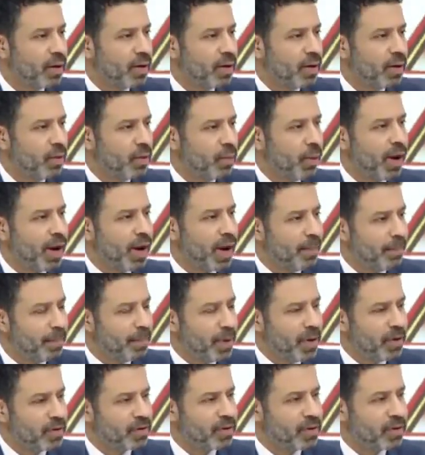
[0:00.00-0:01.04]
when
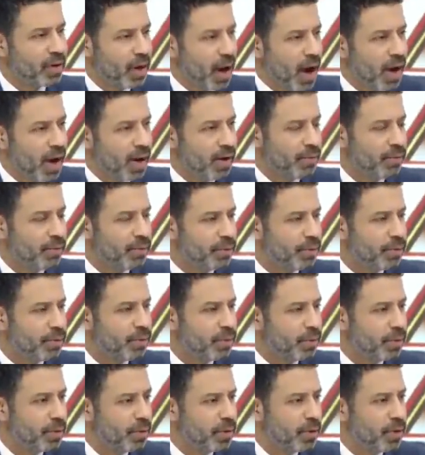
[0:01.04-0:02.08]
MPs skive
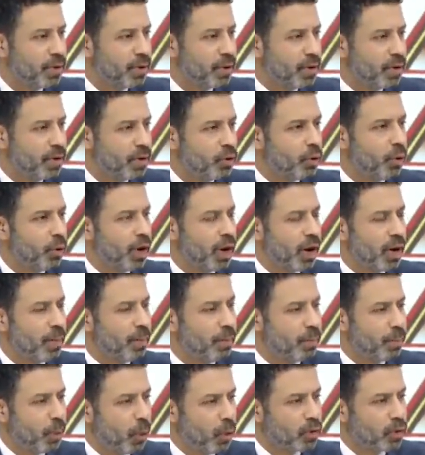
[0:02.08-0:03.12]
during
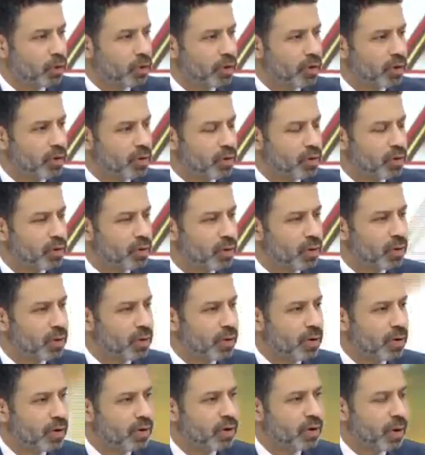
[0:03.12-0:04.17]
important
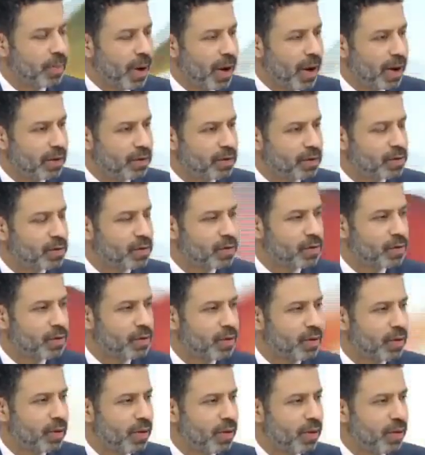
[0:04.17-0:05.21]
debates.
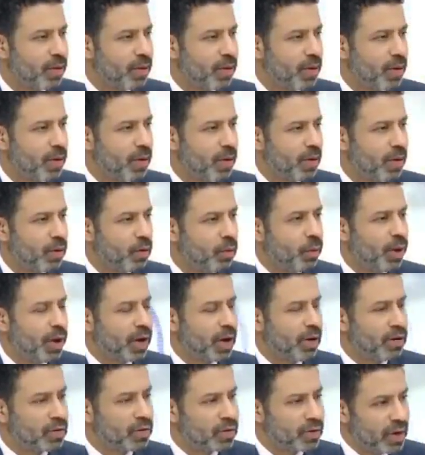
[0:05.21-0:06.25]
We
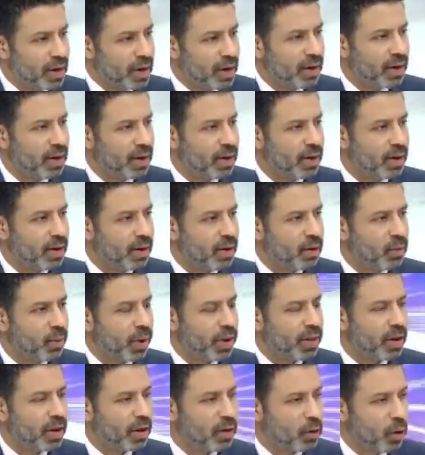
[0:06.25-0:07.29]
can see
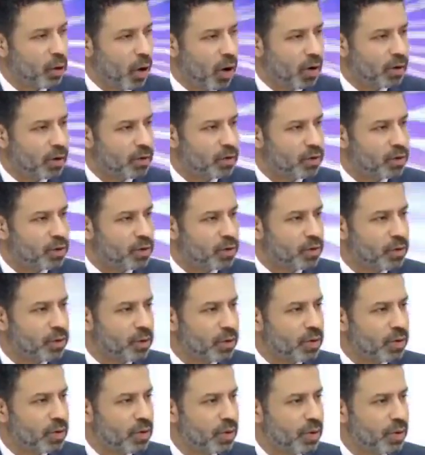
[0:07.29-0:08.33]
when they dodge
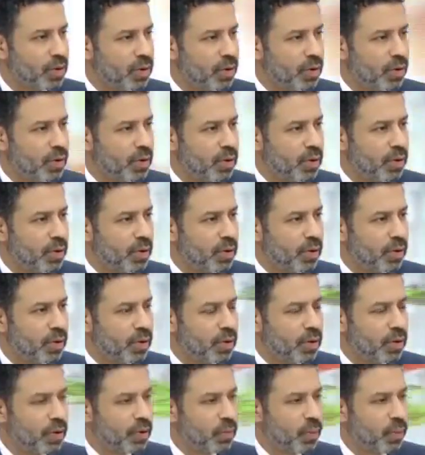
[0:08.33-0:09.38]

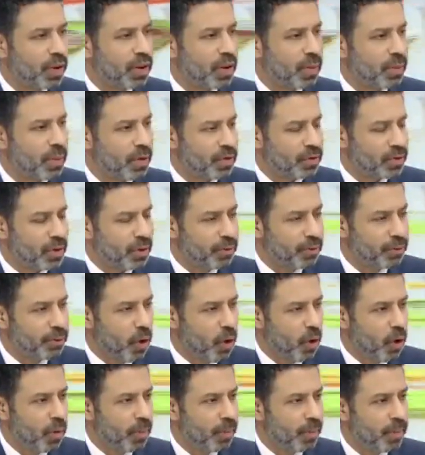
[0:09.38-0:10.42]
when they
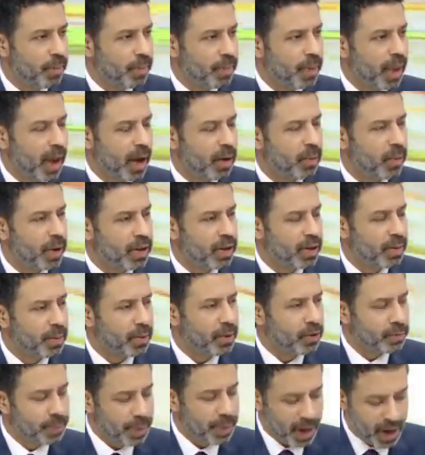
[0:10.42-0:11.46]
misinform, and when they
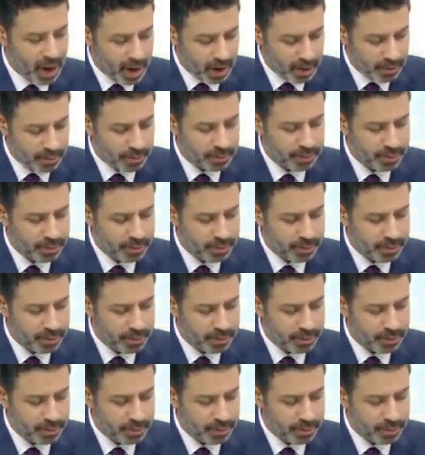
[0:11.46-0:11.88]
misbehave.